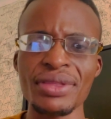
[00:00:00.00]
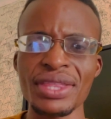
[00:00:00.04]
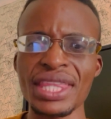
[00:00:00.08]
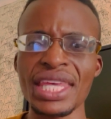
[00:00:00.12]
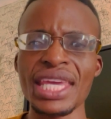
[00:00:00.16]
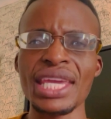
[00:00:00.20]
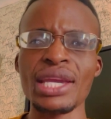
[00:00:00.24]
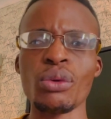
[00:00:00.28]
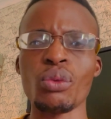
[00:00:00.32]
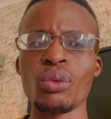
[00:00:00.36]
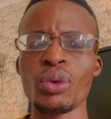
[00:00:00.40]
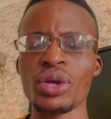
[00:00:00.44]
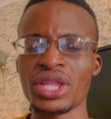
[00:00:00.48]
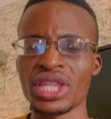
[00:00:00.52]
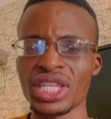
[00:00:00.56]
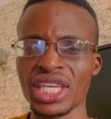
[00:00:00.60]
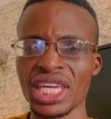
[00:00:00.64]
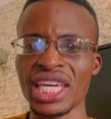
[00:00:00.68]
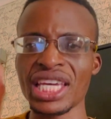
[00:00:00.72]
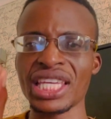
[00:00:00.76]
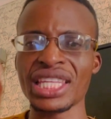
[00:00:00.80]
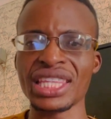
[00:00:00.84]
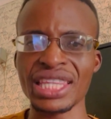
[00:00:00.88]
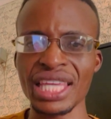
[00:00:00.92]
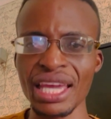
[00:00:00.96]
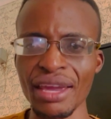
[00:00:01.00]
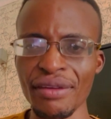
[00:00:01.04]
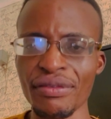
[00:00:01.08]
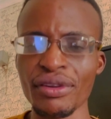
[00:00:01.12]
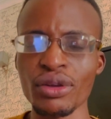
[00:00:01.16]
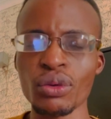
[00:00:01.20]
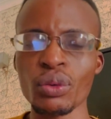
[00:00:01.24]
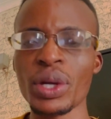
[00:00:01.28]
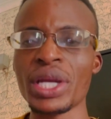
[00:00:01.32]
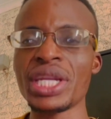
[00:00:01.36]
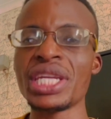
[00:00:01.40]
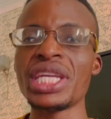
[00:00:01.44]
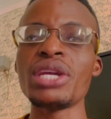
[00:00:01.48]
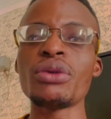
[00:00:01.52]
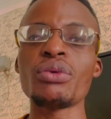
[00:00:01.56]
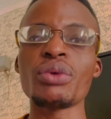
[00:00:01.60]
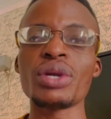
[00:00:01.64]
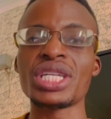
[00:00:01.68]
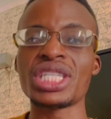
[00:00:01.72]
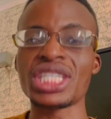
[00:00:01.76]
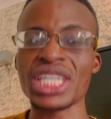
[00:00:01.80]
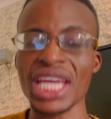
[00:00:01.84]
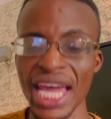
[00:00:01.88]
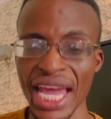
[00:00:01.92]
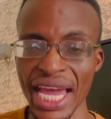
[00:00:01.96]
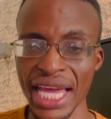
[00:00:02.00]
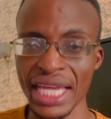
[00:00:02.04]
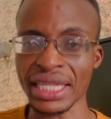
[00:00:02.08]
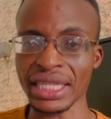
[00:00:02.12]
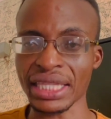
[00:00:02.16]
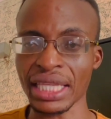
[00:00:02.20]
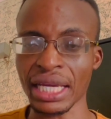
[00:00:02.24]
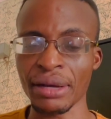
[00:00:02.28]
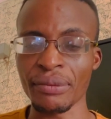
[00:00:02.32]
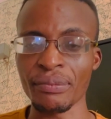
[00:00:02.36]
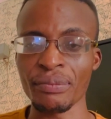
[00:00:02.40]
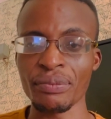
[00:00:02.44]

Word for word: thing with King David, when he returned